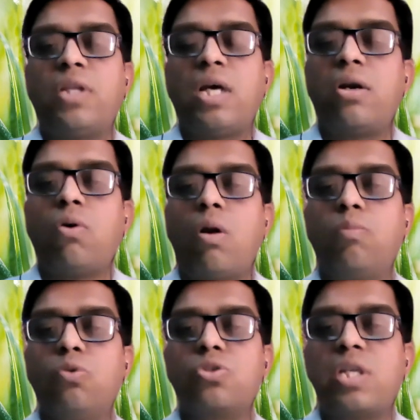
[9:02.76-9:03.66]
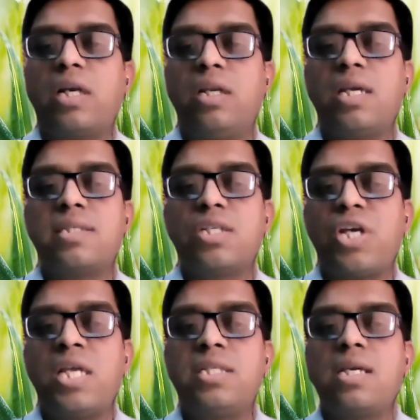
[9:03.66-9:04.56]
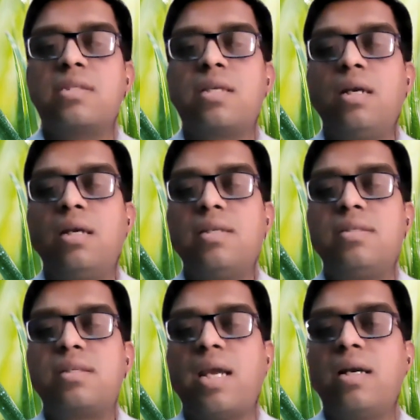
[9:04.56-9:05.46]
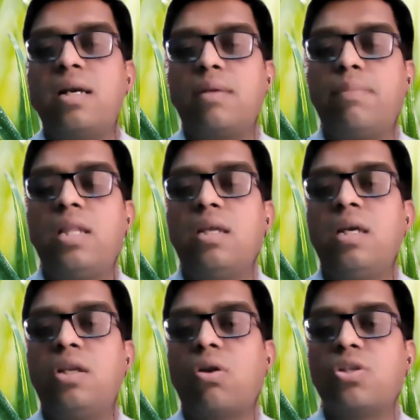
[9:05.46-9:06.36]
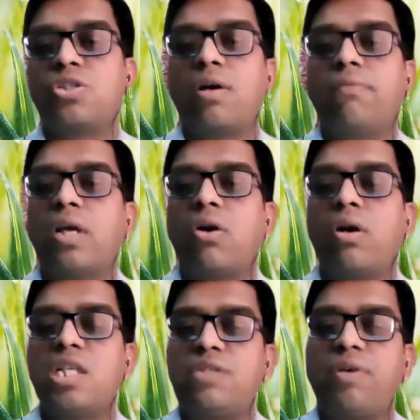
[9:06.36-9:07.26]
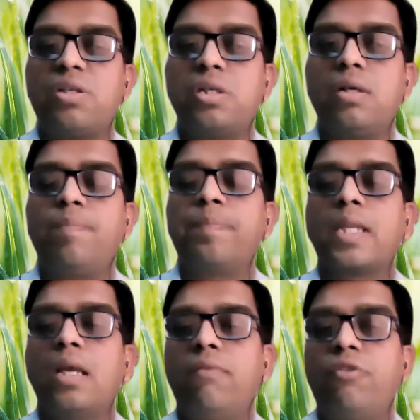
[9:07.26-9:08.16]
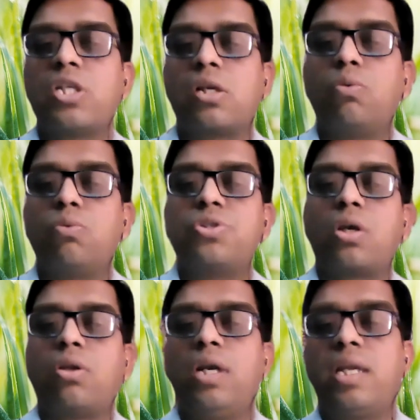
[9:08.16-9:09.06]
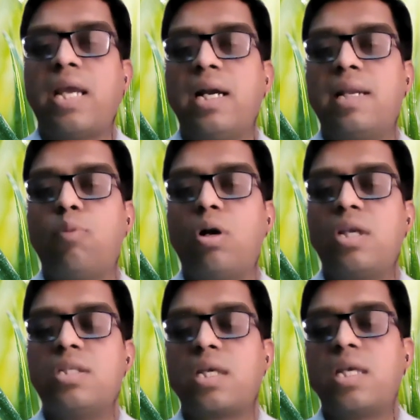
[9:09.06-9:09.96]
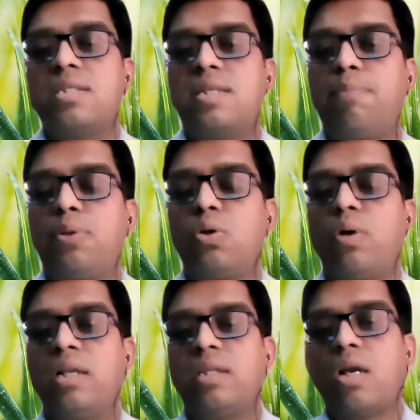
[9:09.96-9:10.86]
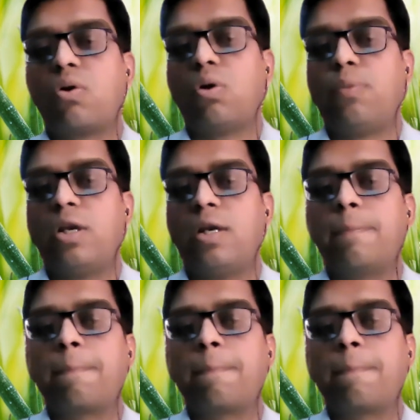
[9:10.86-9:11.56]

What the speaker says: thyroid hormones like TSH assays. Test can determine the etiology of thyroid dysfunction, which includes circulating antibodies against TPO and thyroglobulin.